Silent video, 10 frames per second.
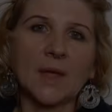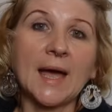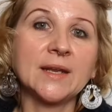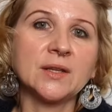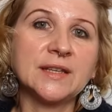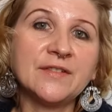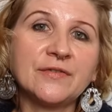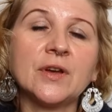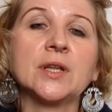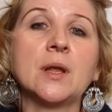I had a
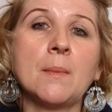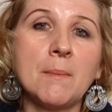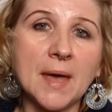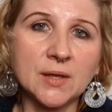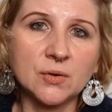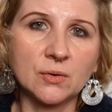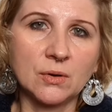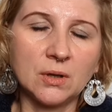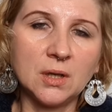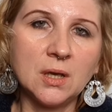different
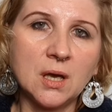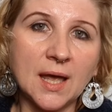manual